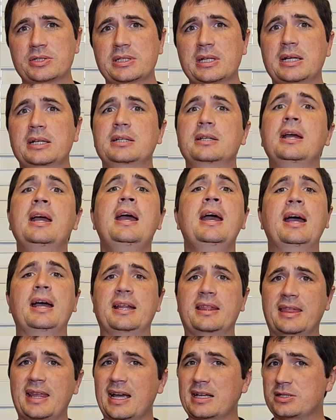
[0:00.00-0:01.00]
date.
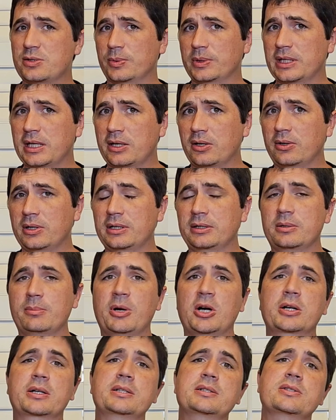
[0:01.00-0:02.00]
And that's when they go out on the
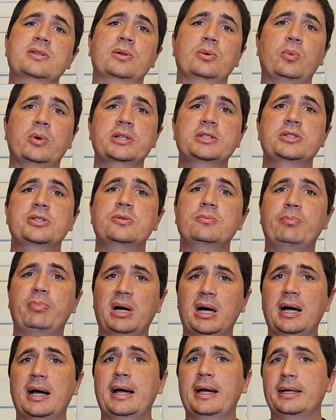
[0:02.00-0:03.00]
market. So the ones you
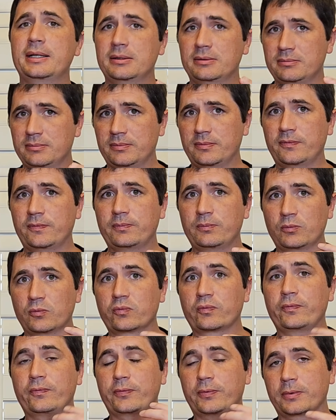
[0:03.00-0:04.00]
buy
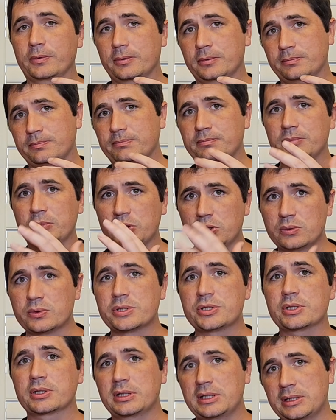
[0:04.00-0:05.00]
for
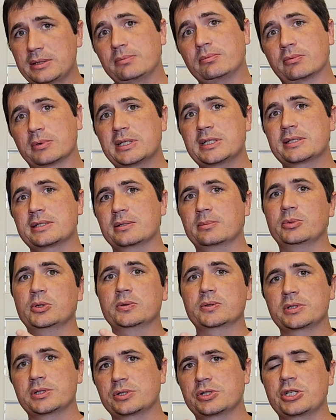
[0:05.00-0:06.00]
usually reasonable
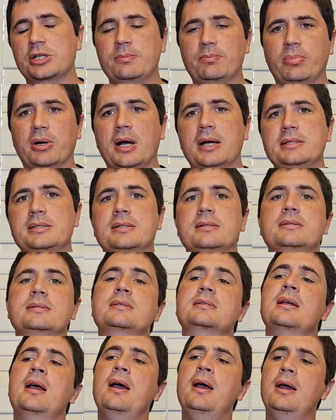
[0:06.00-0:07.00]
to cheap
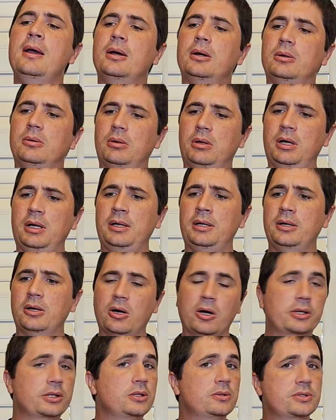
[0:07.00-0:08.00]
prices
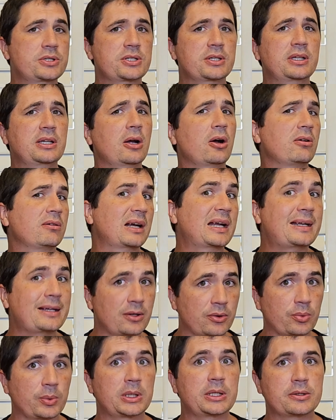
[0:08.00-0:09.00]
are usually already
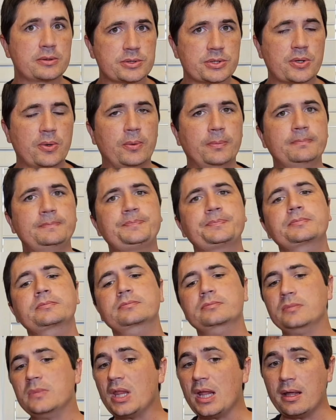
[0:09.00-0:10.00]
3 years old.
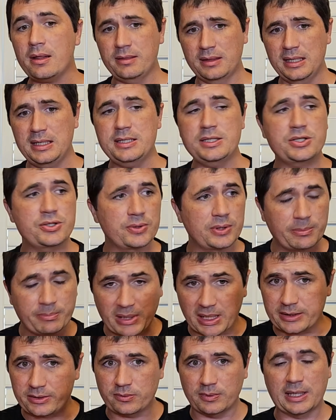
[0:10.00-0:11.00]
These you can
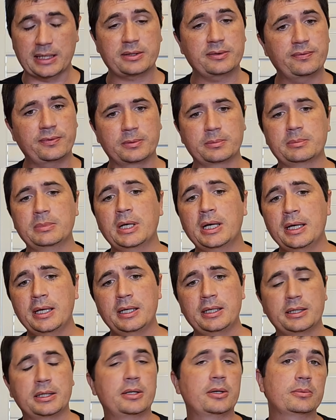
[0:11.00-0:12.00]
buy direct from,
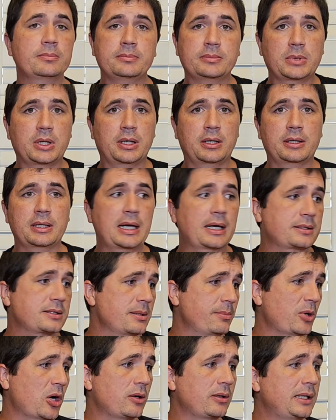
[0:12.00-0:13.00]

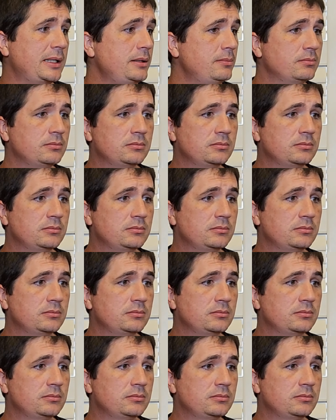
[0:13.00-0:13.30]
XMRE,